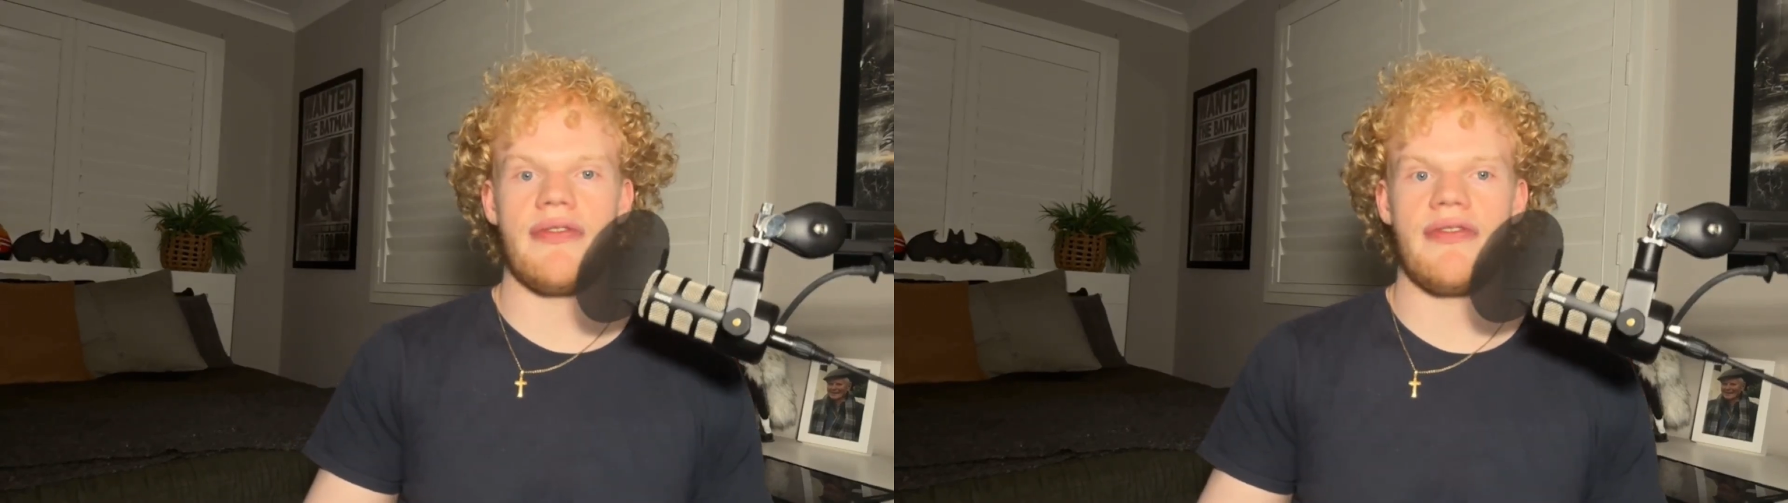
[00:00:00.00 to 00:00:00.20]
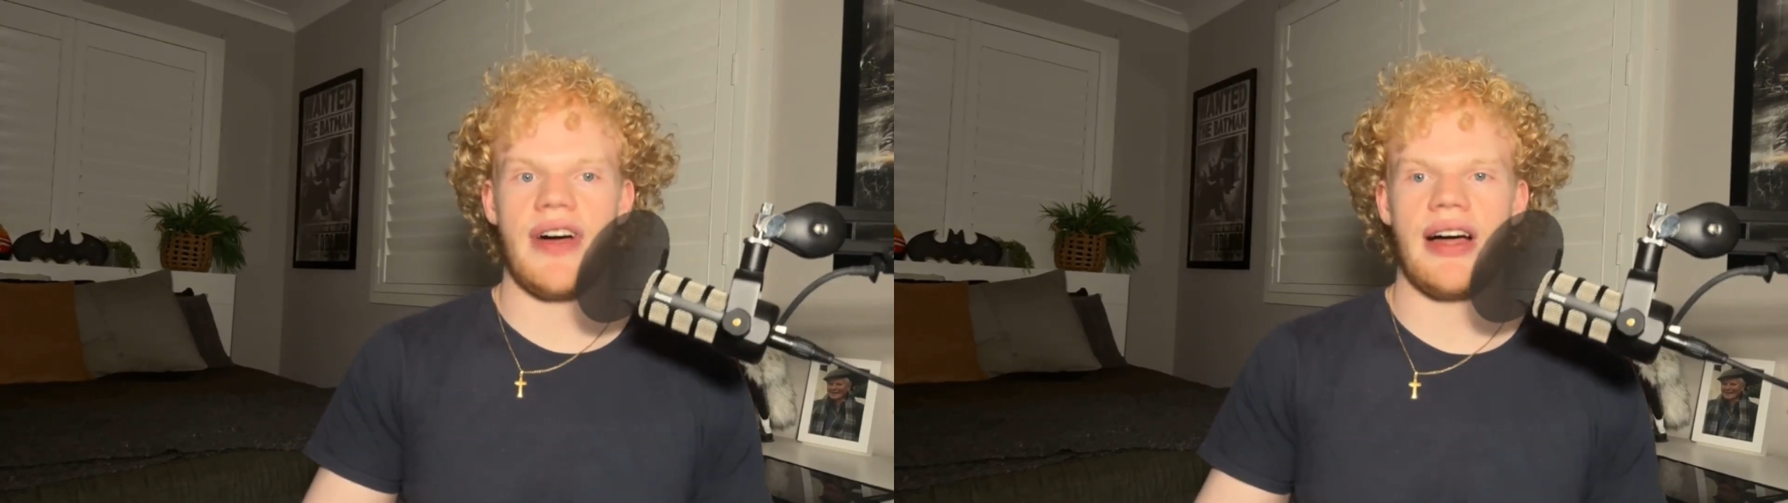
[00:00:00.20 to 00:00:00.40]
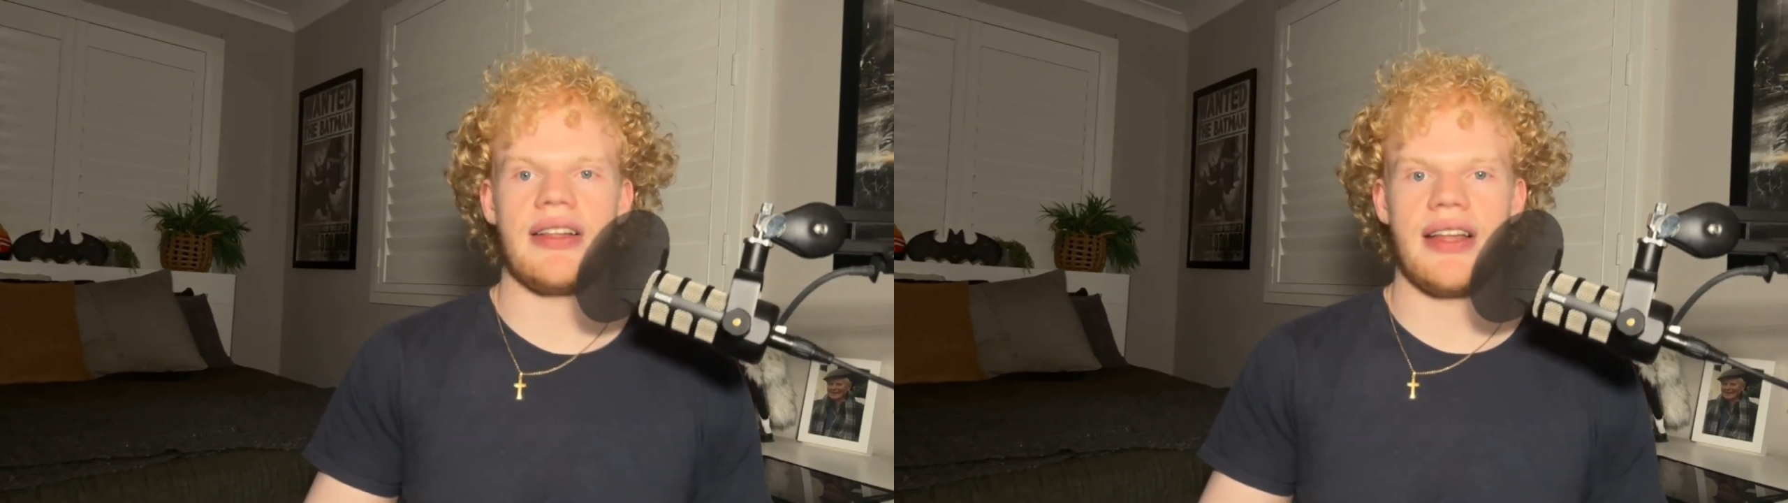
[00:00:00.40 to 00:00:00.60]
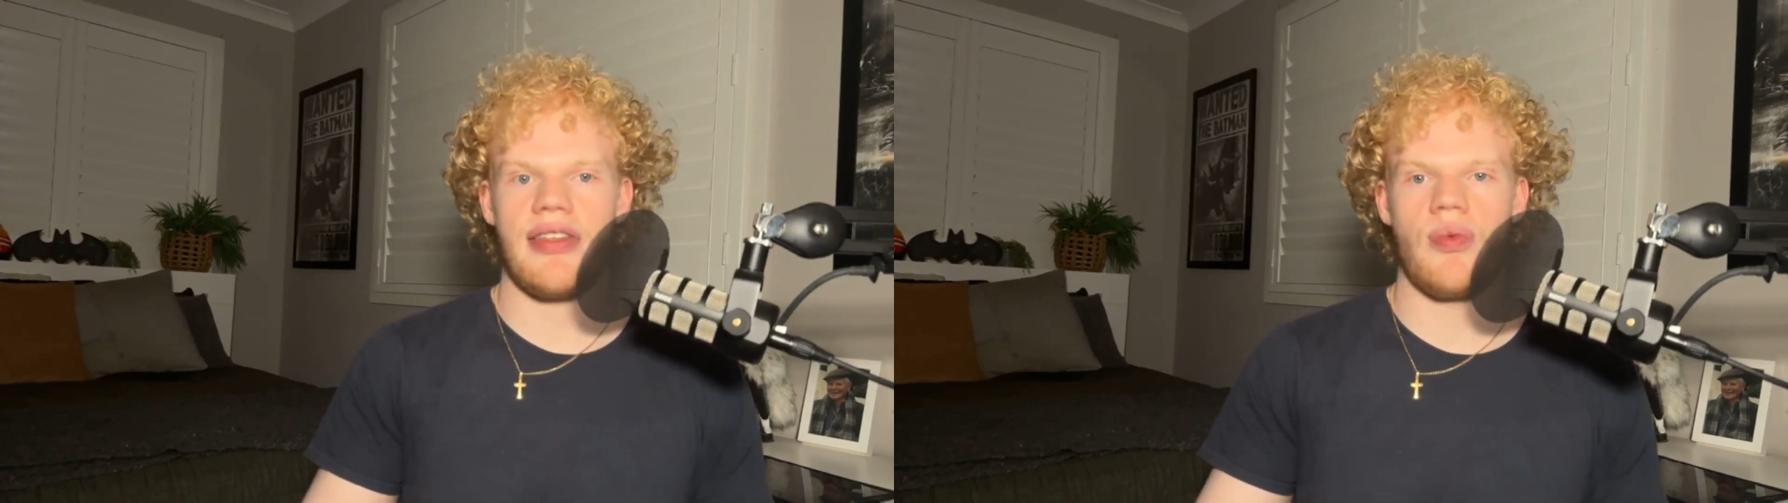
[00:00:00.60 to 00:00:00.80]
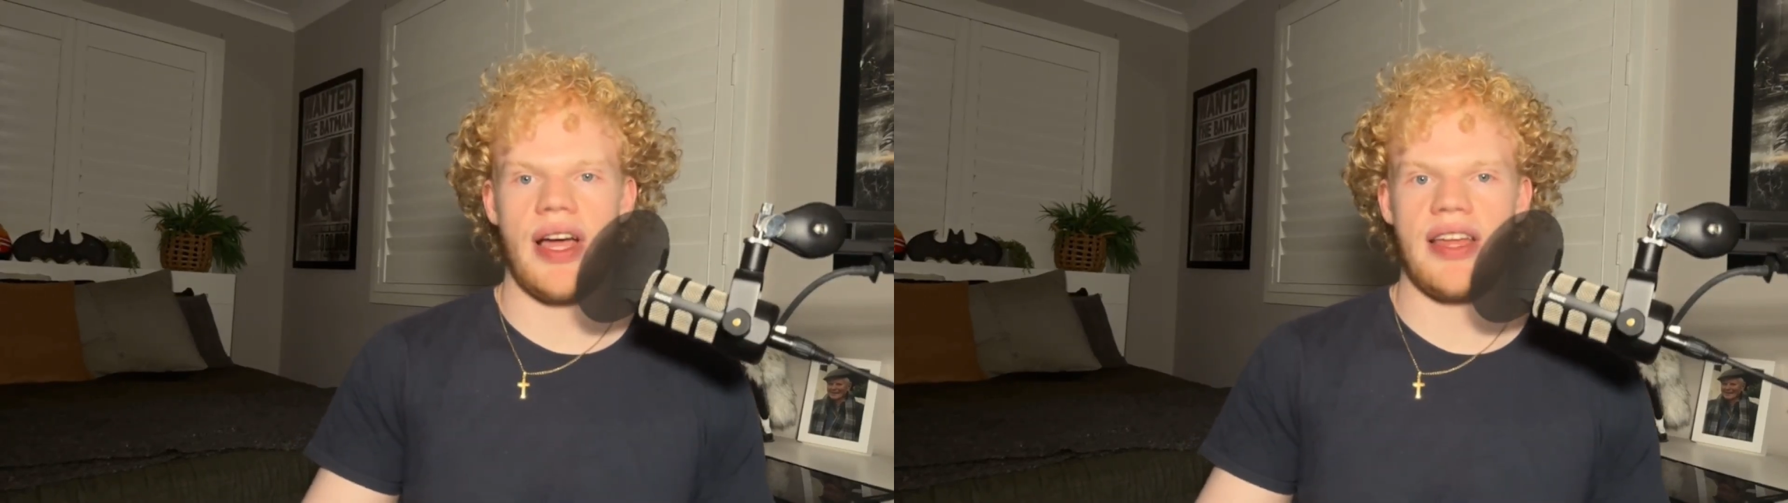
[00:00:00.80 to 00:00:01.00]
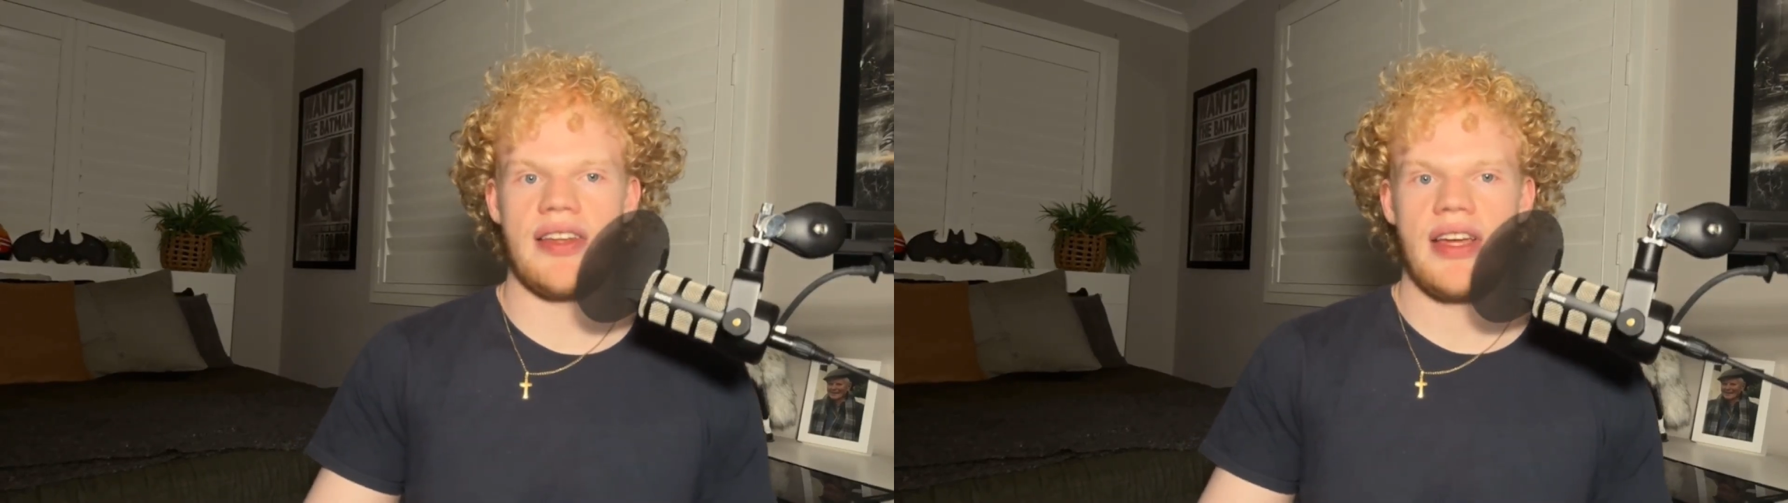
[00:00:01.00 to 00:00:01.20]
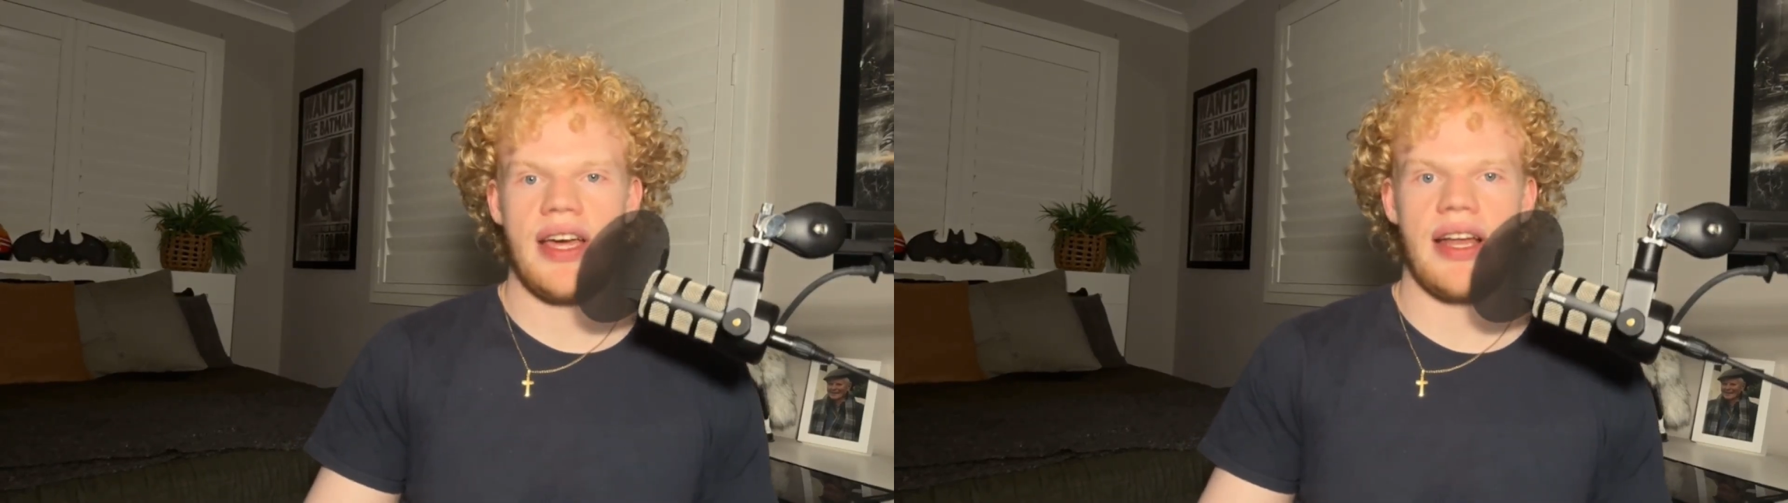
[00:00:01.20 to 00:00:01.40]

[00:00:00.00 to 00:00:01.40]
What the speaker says: far less weight